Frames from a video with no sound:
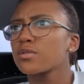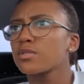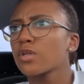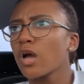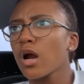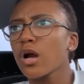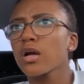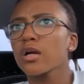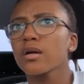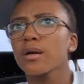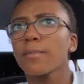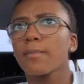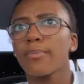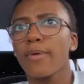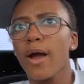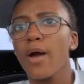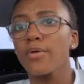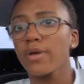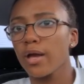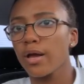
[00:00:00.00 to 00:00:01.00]
dark
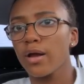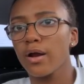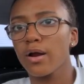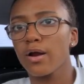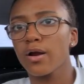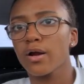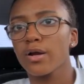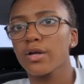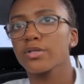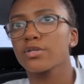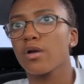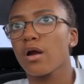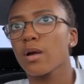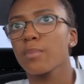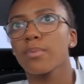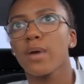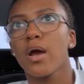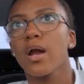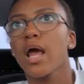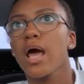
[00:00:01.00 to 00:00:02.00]
brown hair,
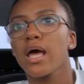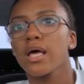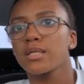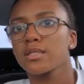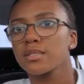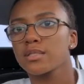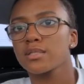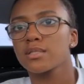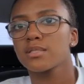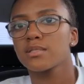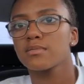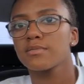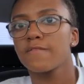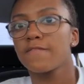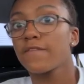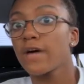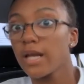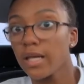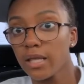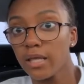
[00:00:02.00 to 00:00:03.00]
dark brown eyes,
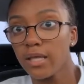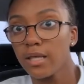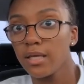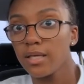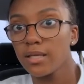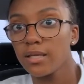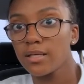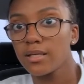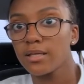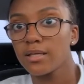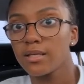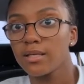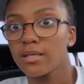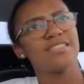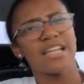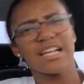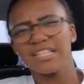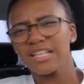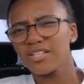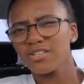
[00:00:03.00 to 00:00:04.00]
funny. Did
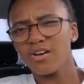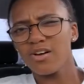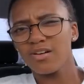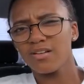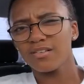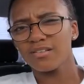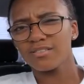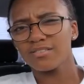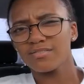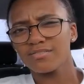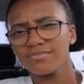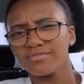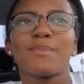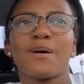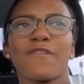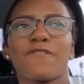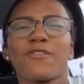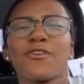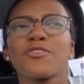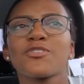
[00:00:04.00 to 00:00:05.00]
I say tall?
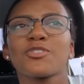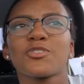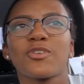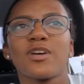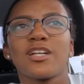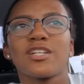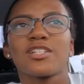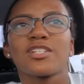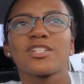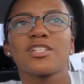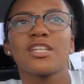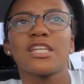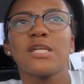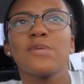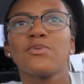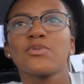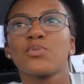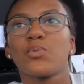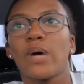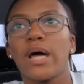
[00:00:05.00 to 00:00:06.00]
My first crush,
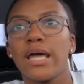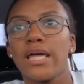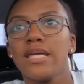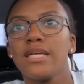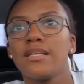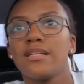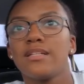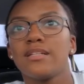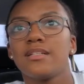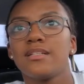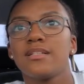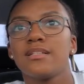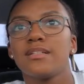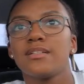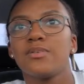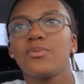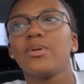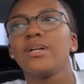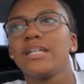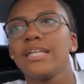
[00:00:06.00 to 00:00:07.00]
he was white.
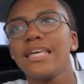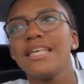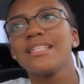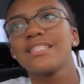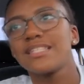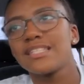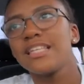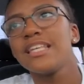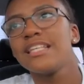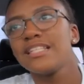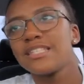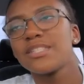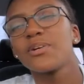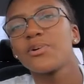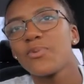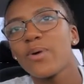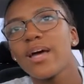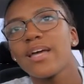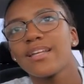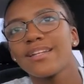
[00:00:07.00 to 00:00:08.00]
Well, he's
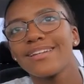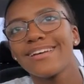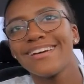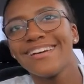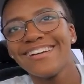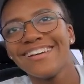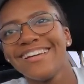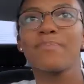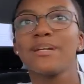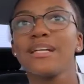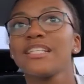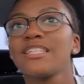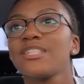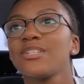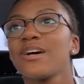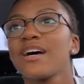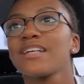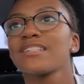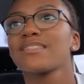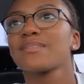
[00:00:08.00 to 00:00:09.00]
still white. But he
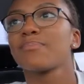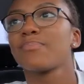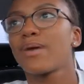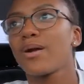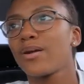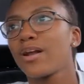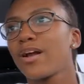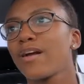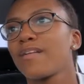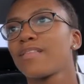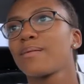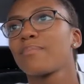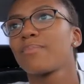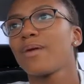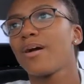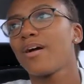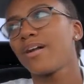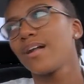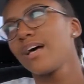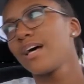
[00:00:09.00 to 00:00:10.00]
still has the brown hair and the
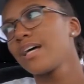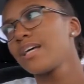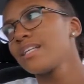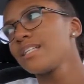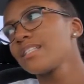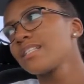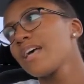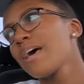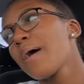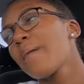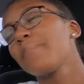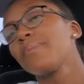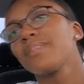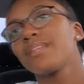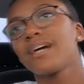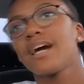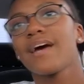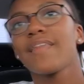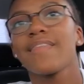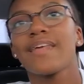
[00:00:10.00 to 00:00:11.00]
brown eyes. But
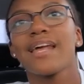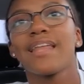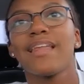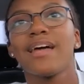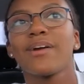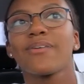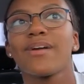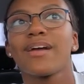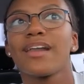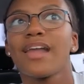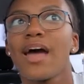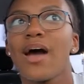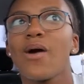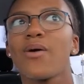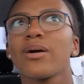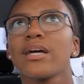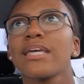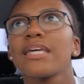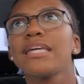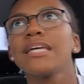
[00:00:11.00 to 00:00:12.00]
the guy that I like right
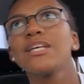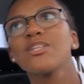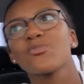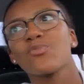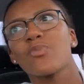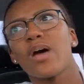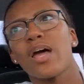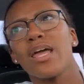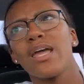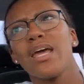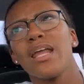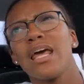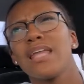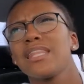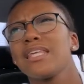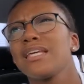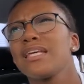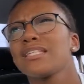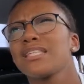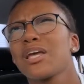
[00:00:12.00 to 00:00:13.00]
now, he's white, and I
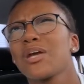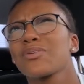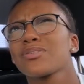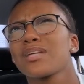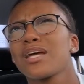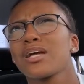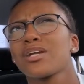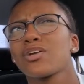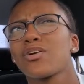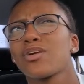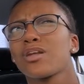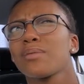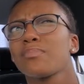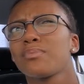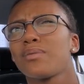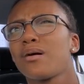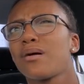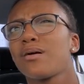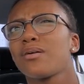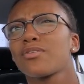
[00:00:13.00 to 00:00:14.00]
think his hair is like dirty
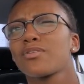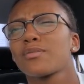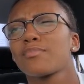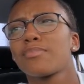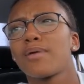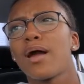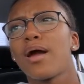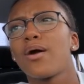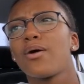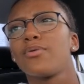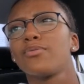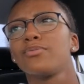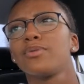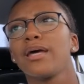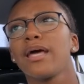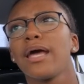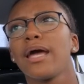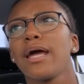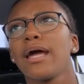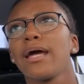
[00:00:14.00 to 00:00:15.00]
blonde or brown,
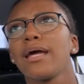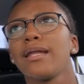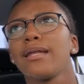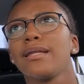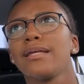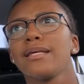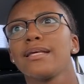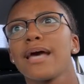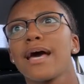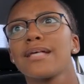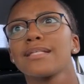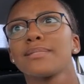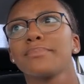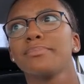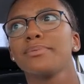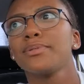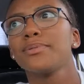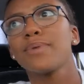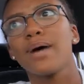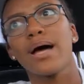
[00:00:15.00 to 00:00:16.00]
and he has
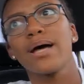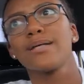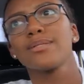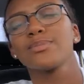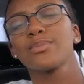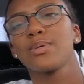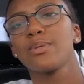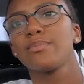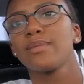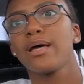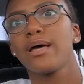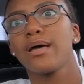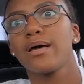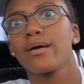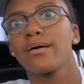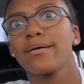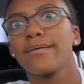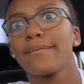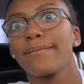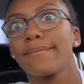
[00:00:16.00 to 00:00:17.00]
blue eyes, so I'm like,